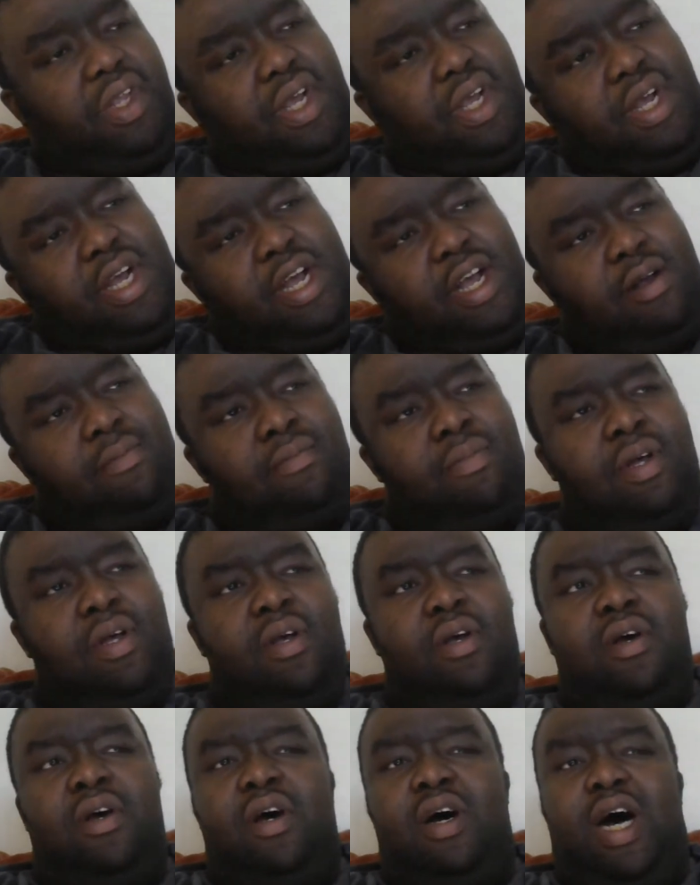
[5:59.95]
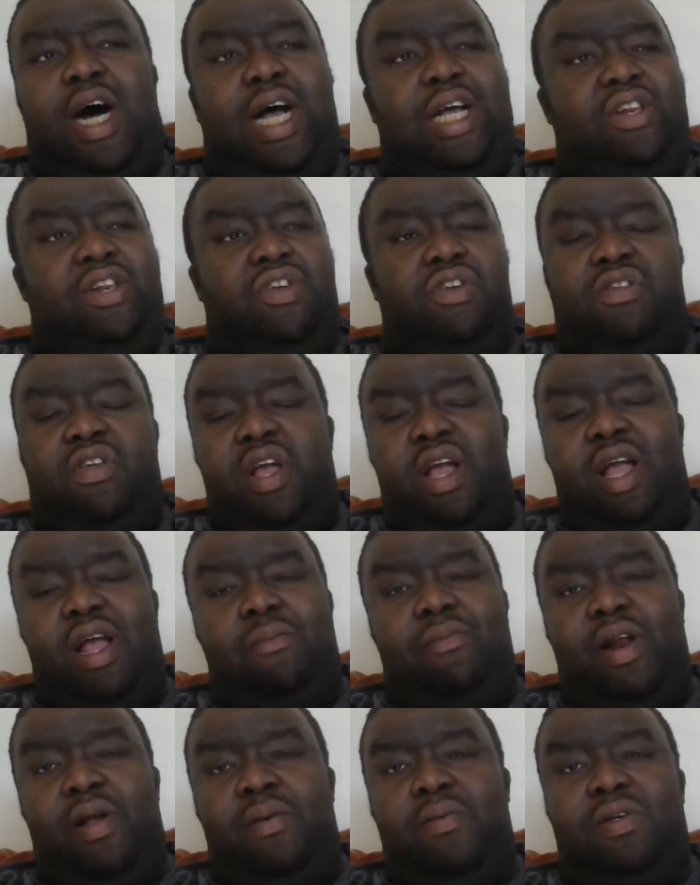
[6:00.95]
I do think
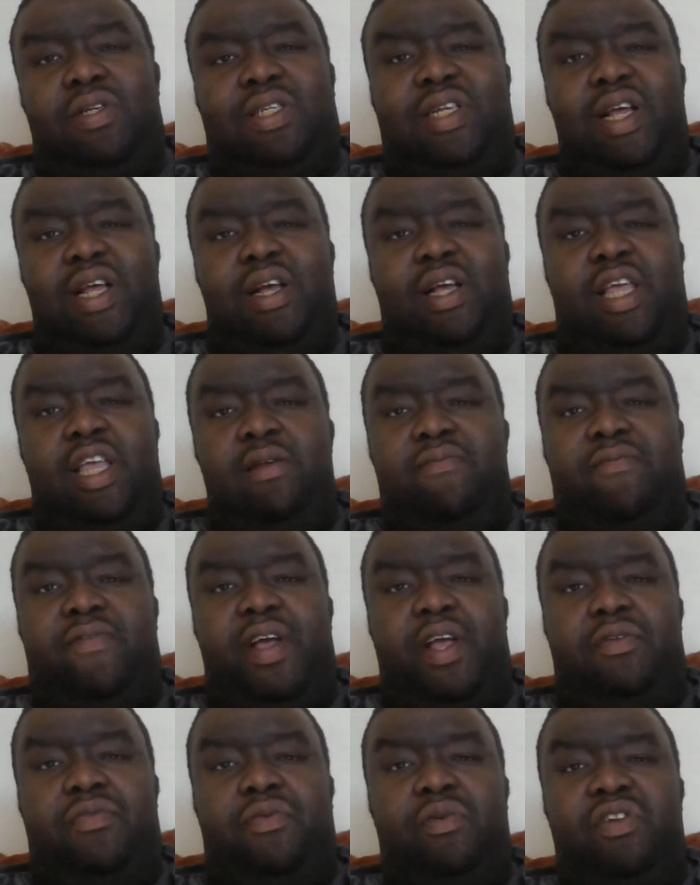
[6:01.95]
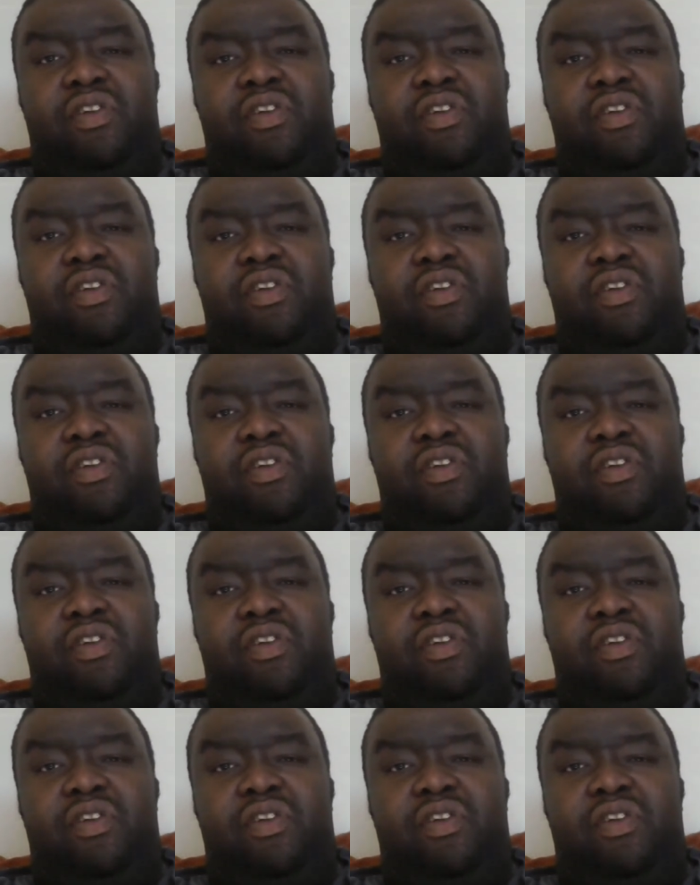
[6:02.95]
Emery will keep faith